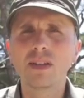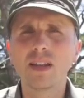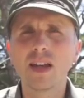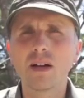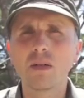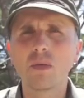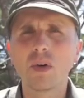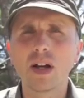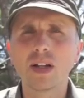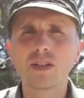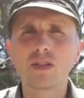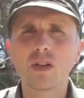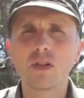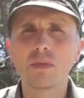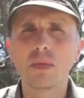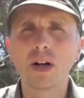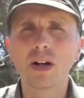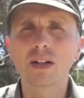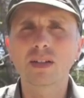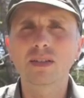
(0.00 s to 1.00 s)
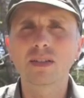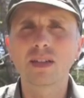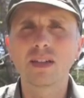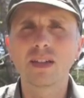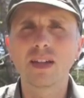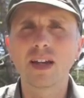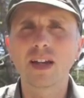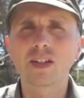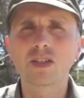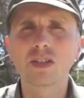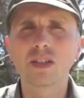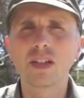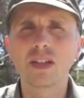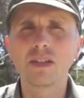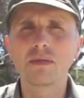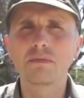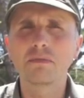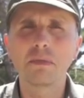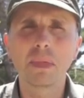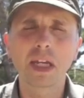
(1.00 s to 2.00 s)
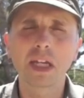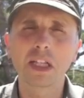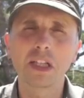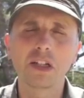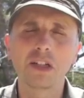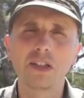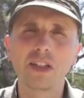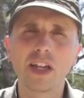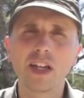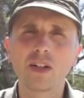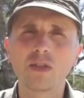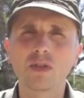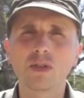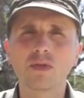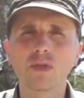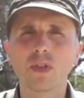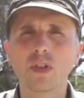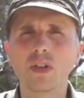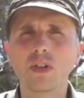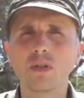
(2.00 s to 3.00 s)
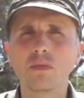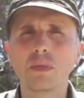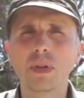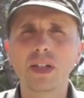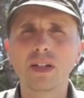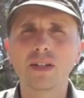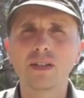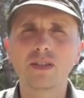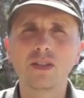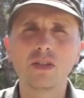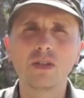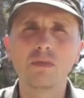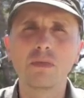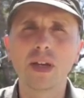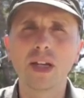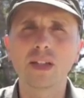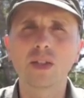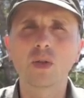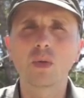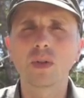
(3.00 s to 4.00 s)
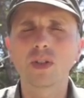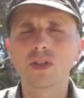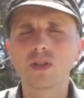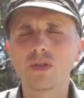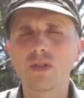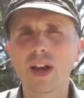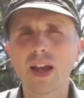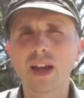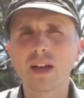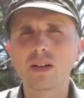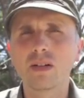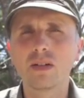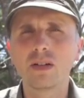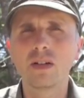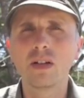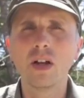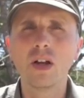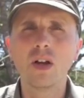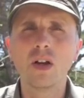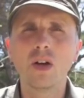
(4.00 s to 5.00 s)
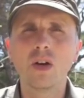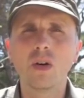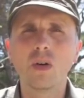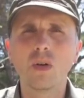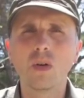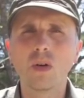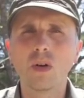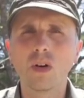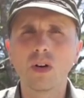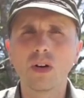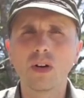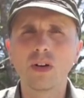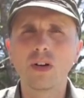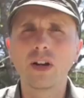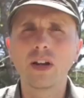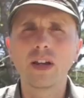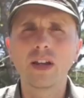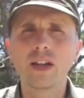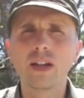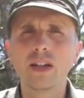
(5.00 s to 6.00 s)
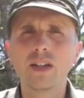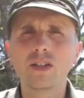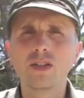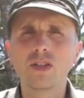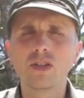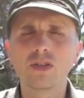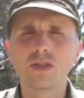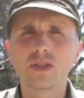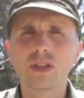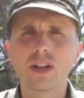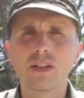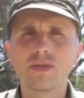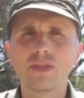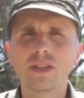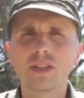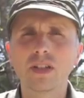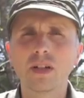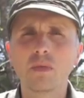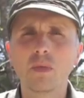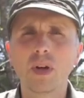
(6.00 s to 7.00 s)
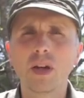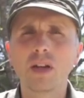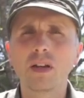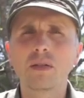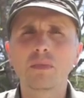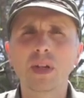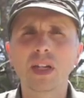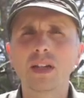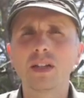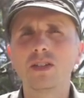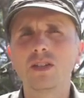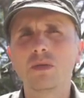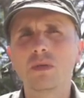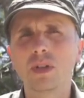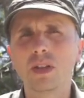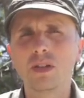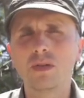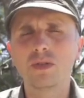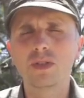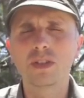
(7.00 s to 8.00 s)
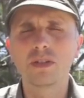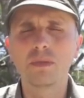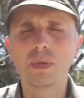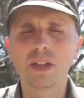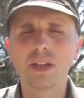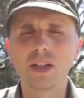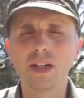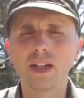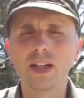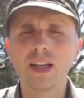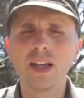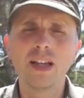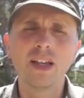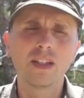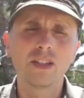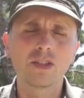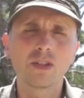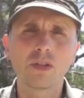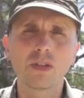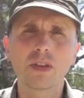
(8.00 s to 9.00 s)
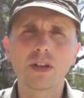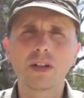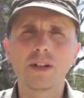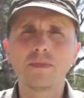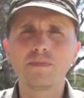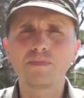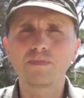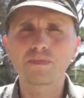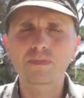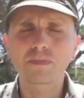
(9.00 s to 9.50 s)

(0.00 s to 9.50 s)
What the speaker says: in that wide toe box can actually make it a little dangerous for you, because you may twist your ankle or injure yourself in some way because you would lose stability. So the